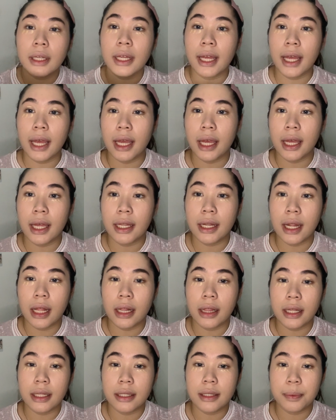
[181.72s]
And
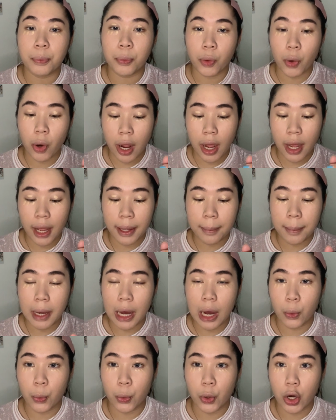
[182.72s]
let's prime
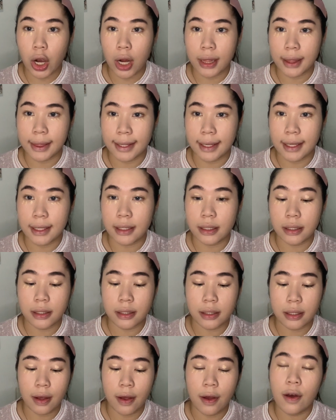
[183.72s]
our lids
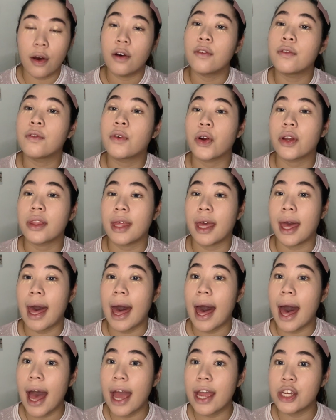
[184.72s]
for the
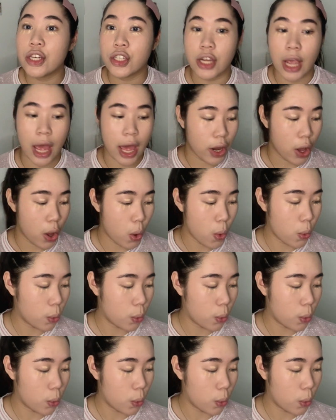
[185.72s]
eyeshadow.